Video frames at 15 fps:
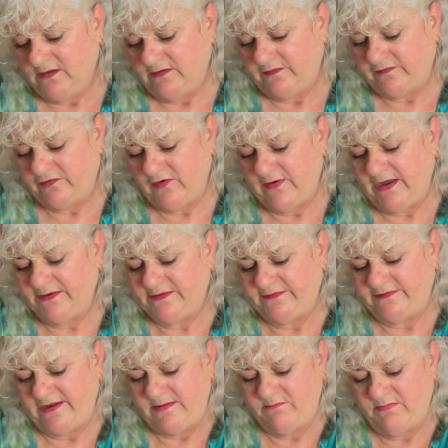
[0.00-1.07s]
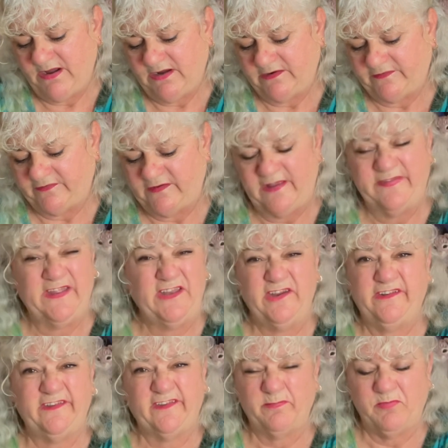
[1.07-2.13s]
So under 10 bucks, and then you
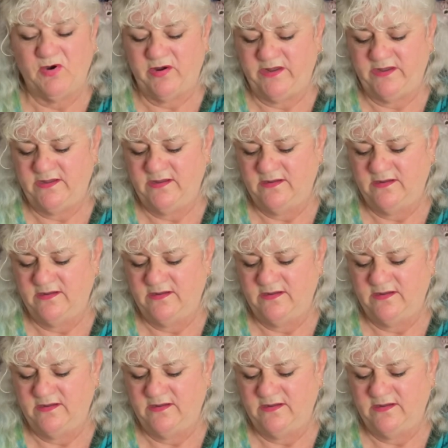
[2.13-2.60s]
just buy